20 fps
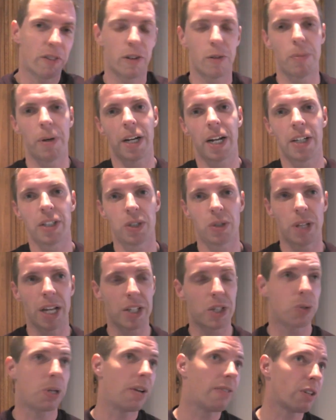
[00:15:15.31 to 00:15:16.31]
forbid I do
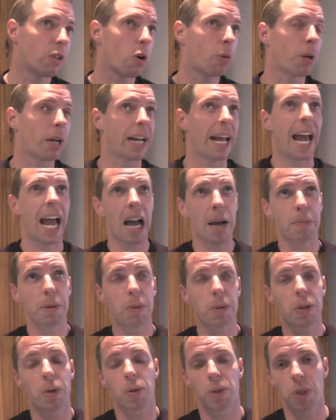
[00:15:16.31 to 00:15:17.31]
that. So even though I'm not happy
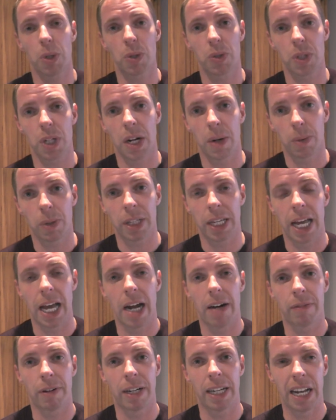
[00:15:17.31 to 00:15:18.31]
with the results that I really
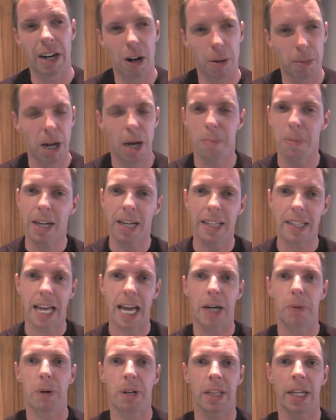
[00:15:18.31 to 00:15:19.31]
have right now, I'm not making the
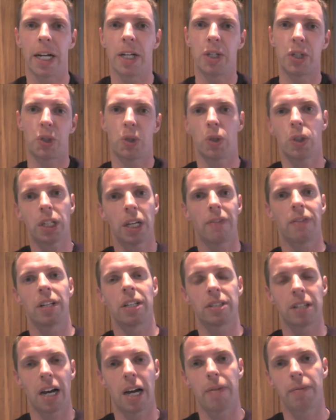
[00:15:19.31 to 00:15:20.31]
headway that I should given
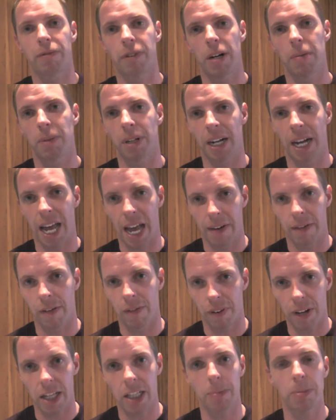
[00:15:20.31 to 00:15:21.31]
the time frame that I have
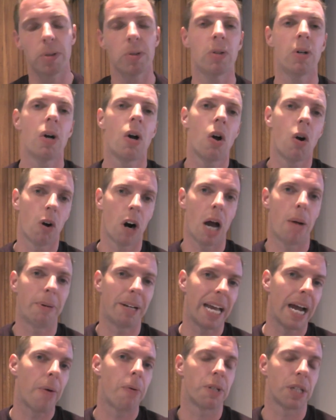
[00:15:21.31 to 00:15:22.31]
available or how
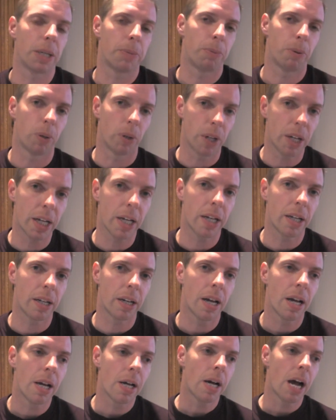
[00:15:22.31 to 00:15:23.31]
many hours I put
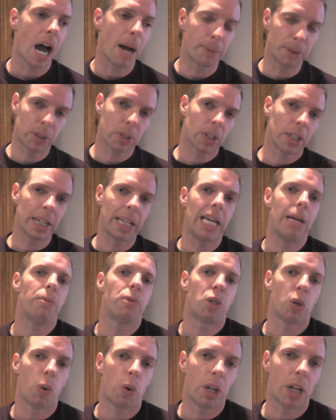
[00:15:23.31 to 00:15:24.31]
in, I'm still going to
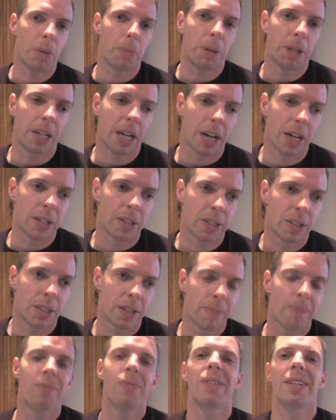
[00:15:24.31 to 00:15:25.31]
keep doing it
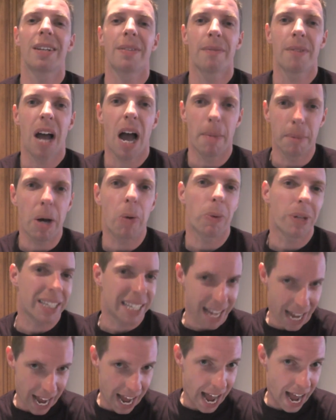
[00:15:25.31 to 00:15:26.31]
because I'm not
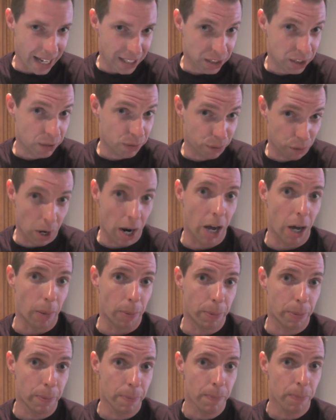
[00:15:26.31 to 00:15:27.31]
willing to ask for
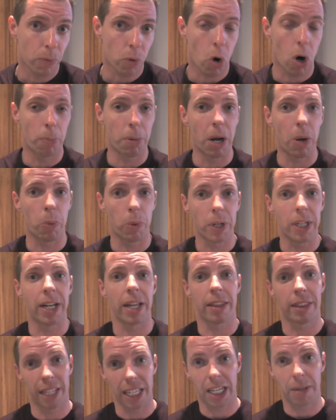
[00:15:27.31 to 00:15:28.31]
help, or I'm not willing
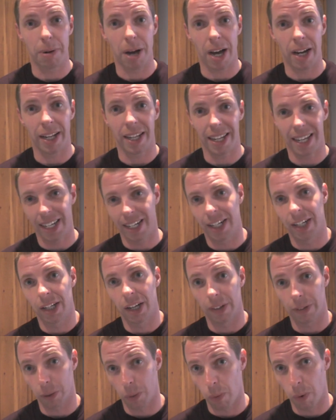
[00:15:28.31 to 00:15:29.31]
to think about it in
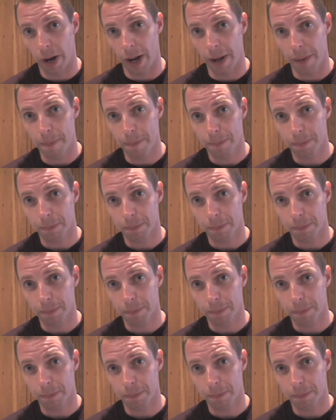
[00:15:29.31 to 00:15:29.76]
another way.